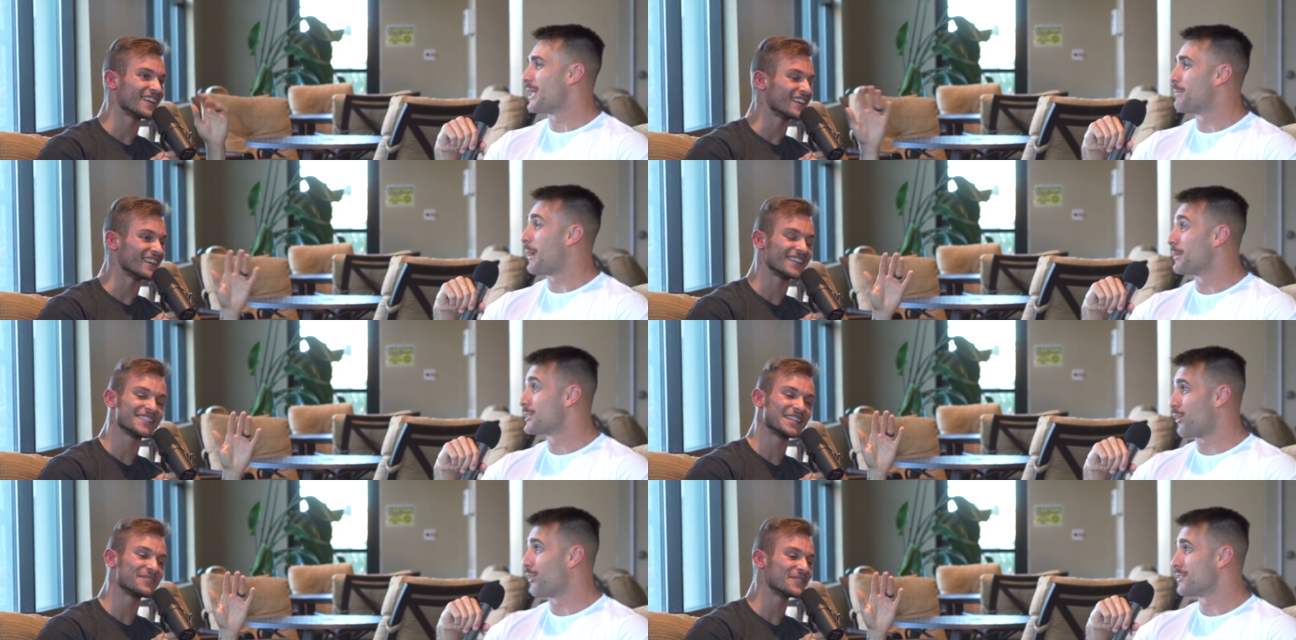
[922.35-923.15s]
Speaker 1: it, it probably
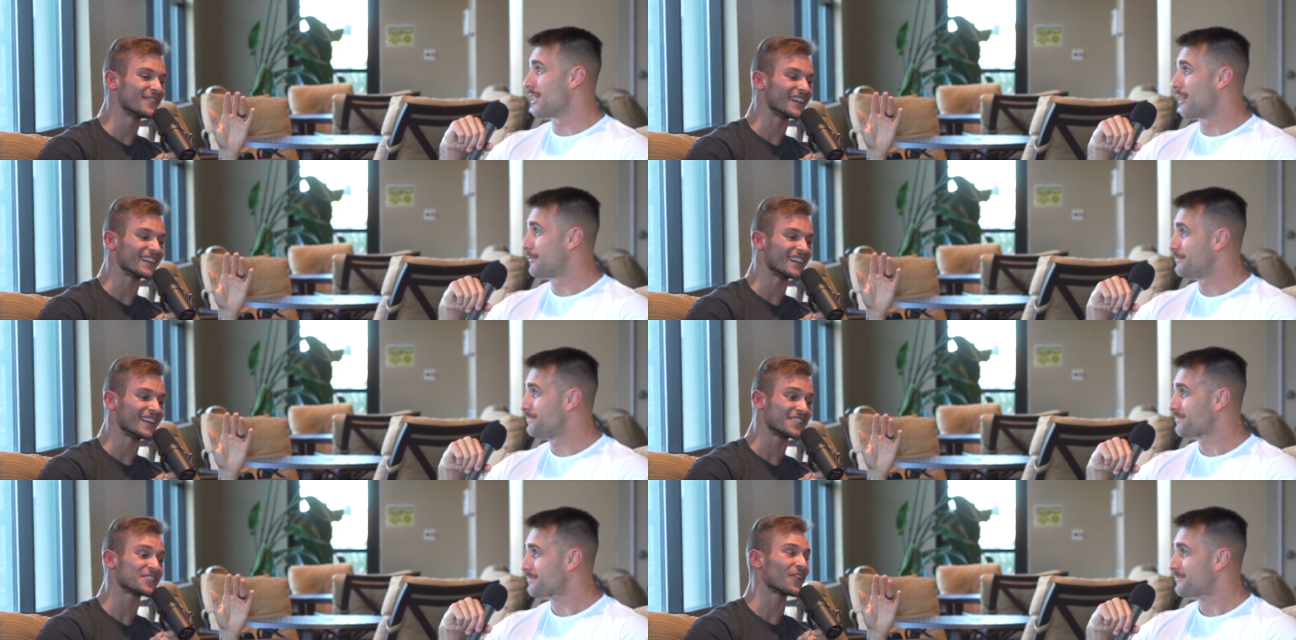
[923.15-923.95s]
starts there. Me.
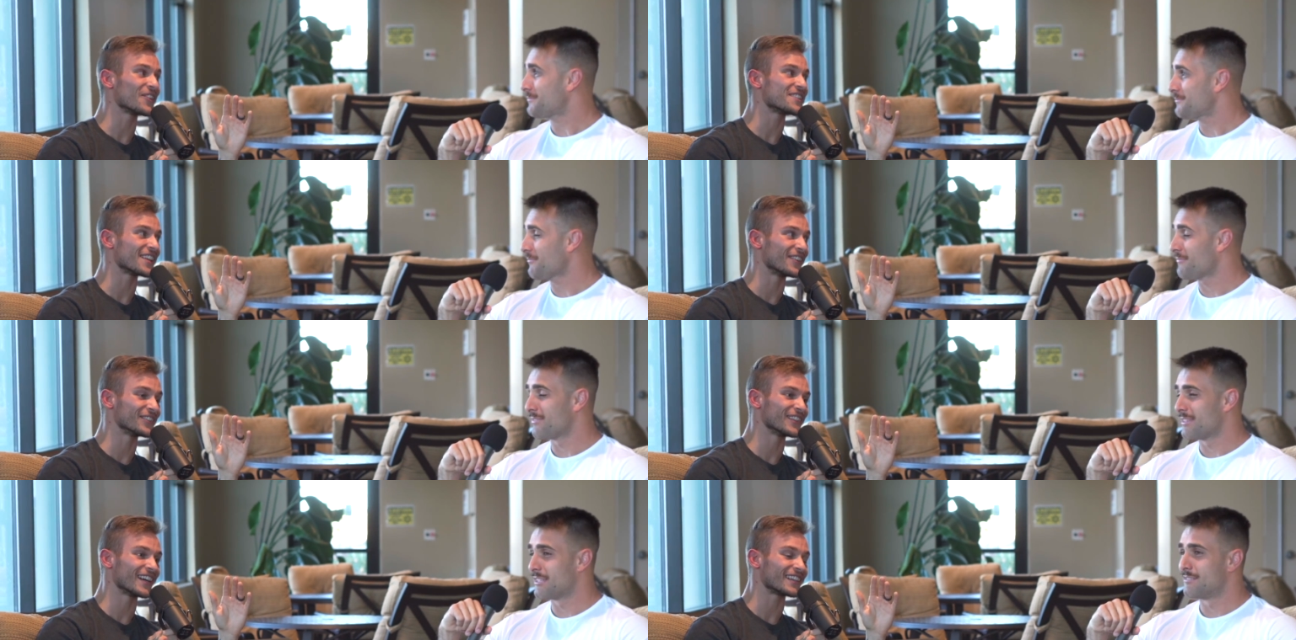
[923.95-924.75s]
It starts there, and
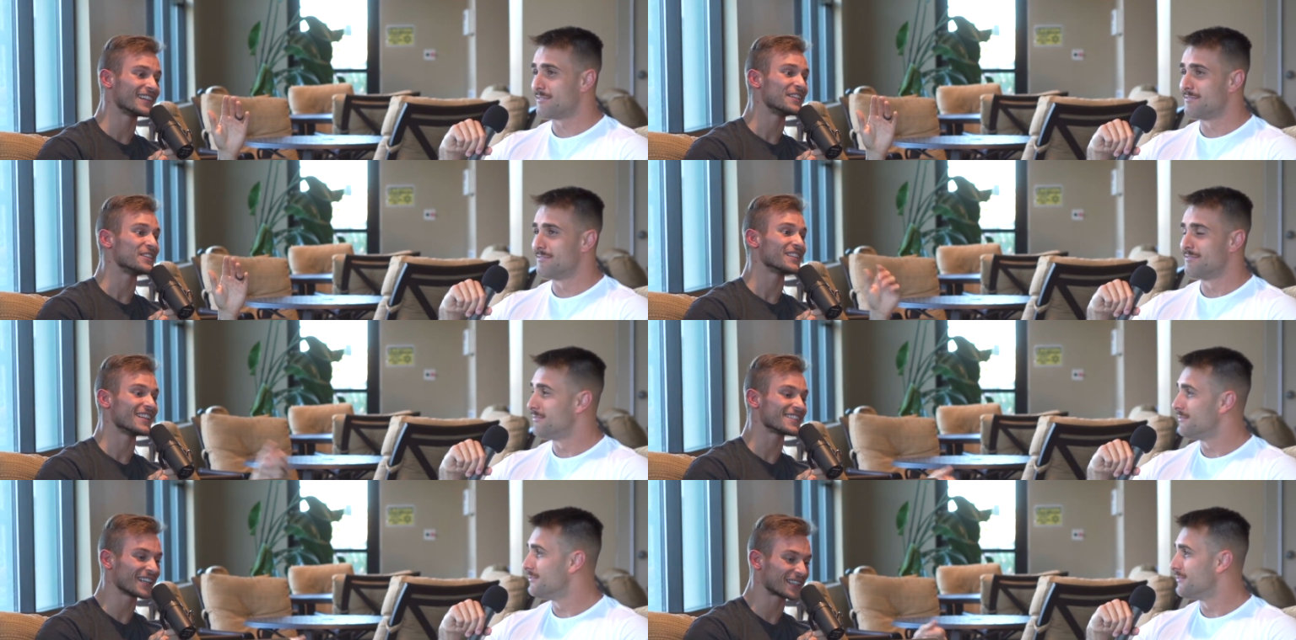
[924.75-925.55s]
they're like,
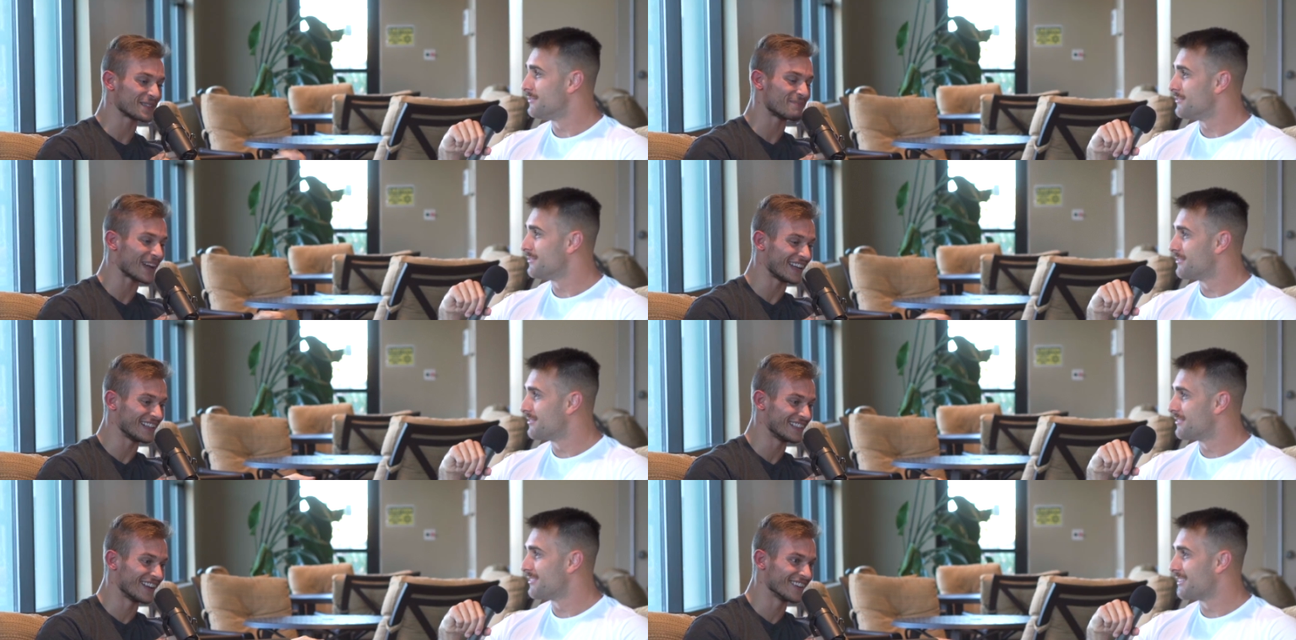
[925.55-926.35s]
it's like the
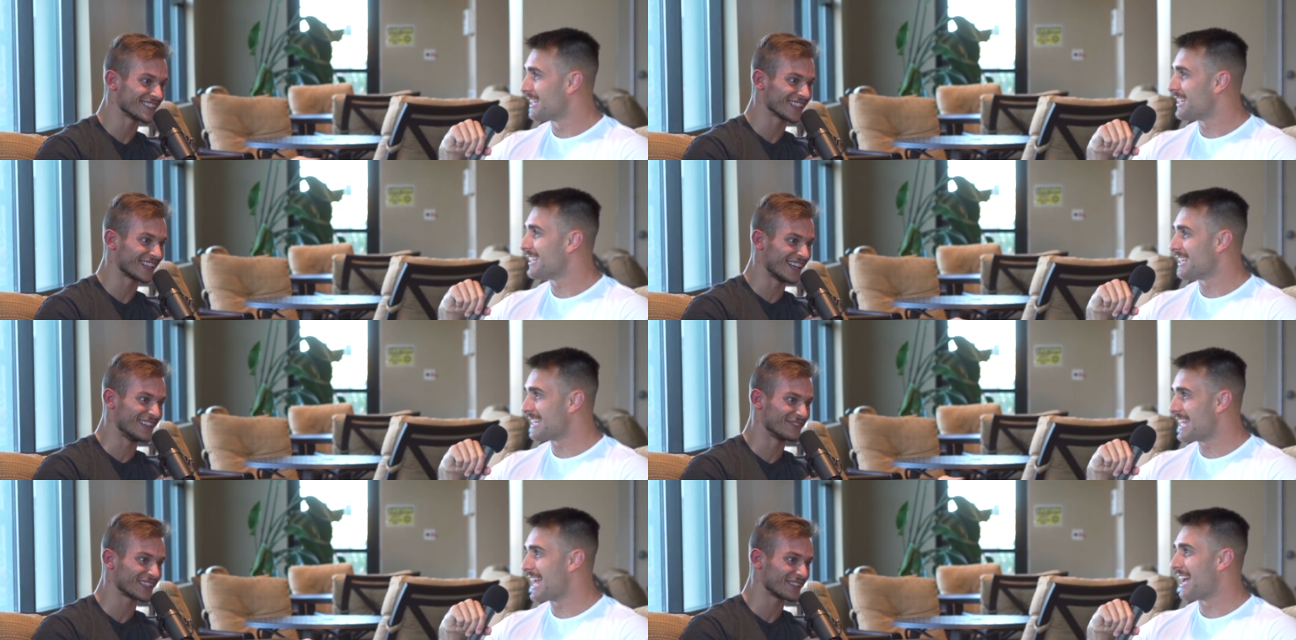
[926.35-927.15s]
bait, you know. It's like
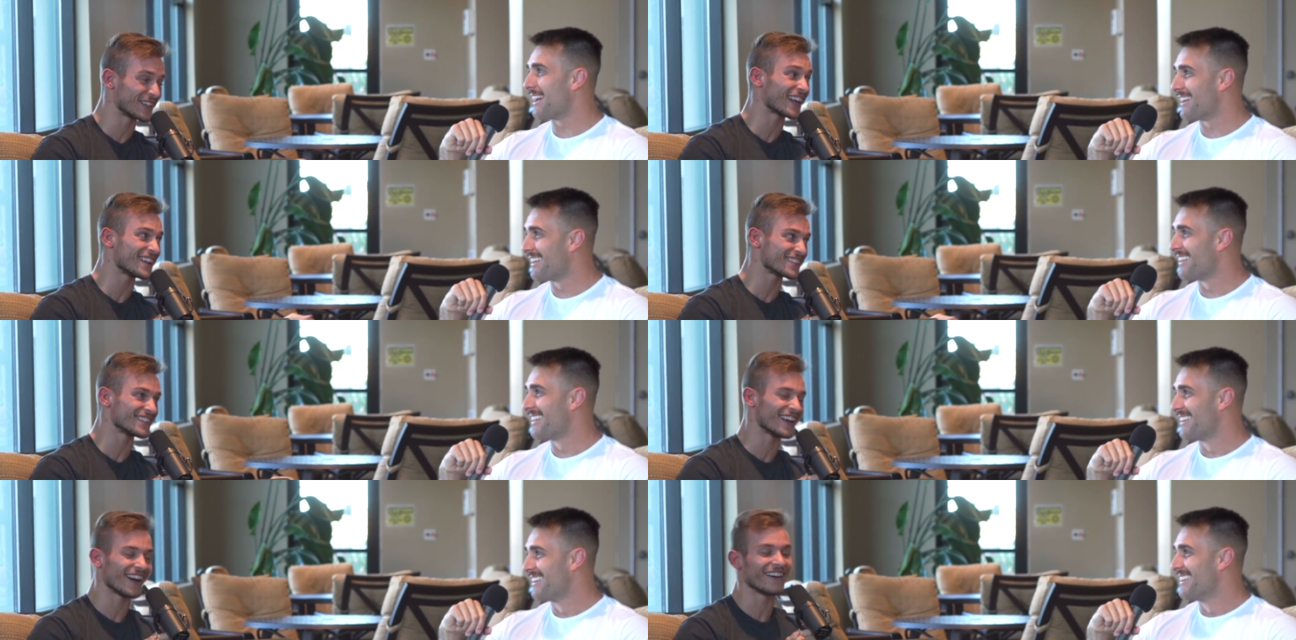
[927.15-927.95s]
yeah. we got you
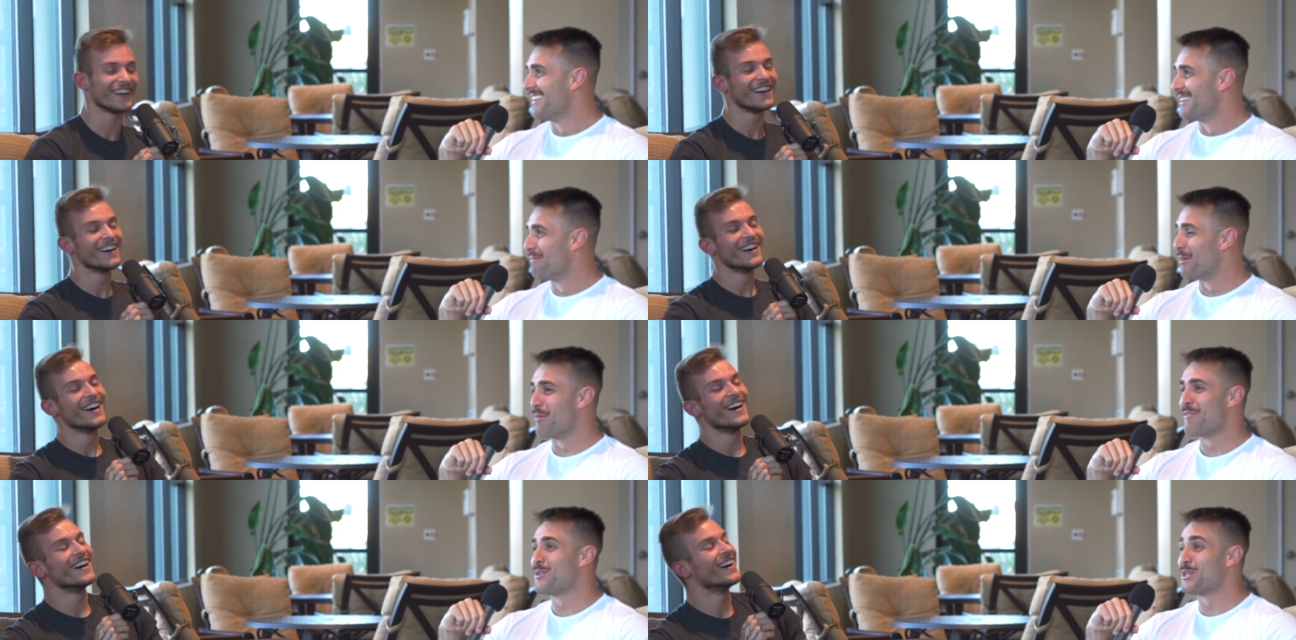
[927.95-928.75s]
now.
Speaker 2: But
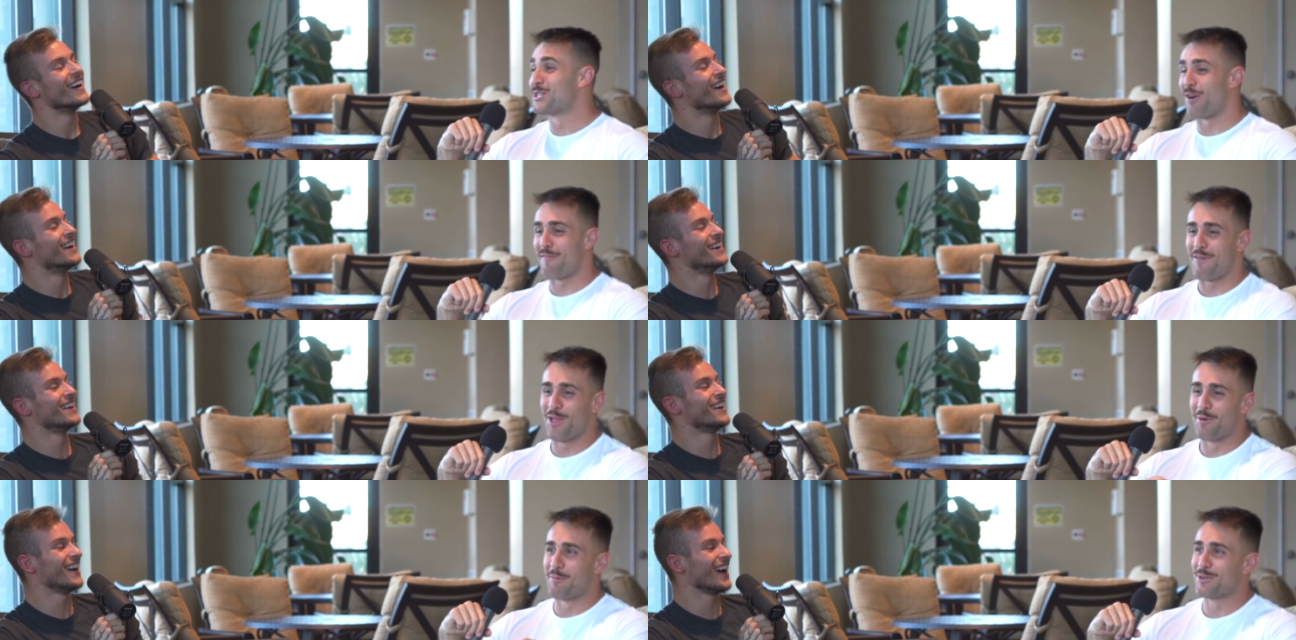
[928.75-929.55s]
but if you just start
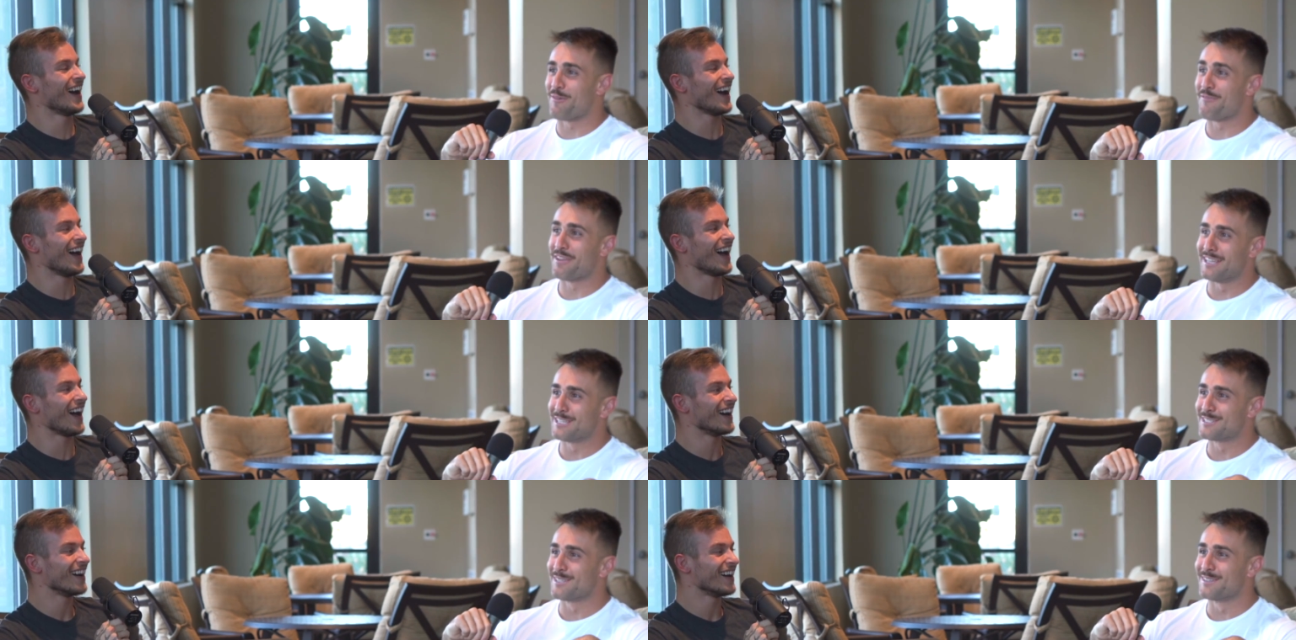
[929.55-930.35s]
following a bunch of
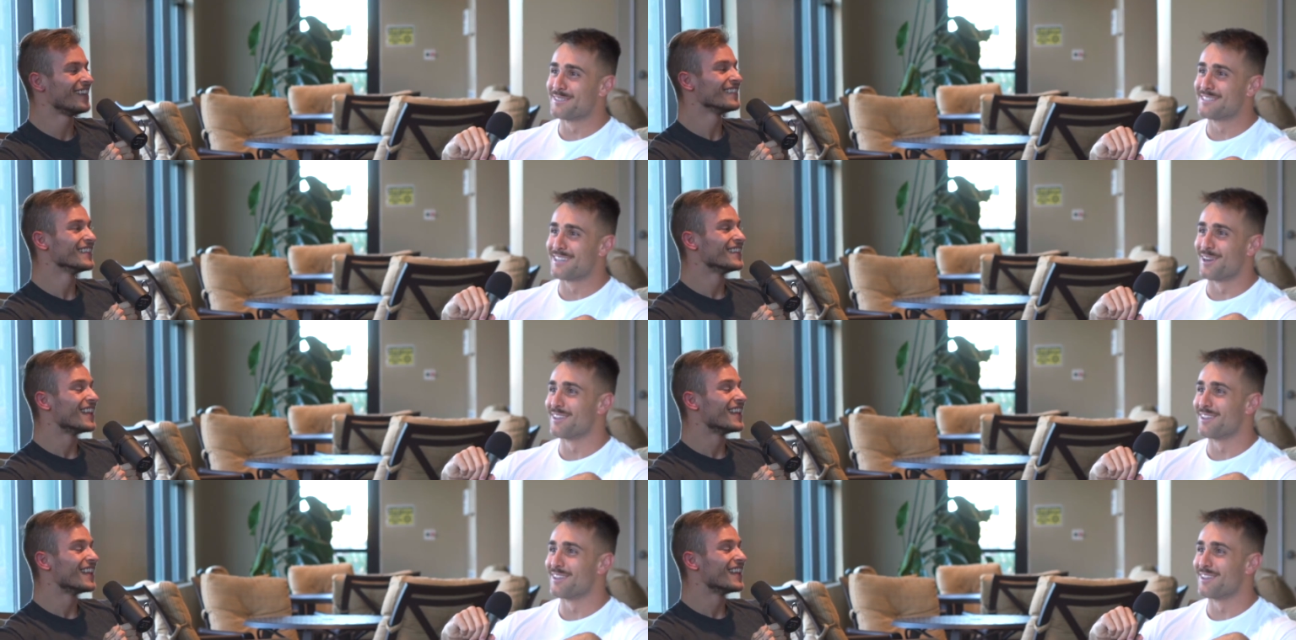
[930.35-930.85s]
fitness dudes or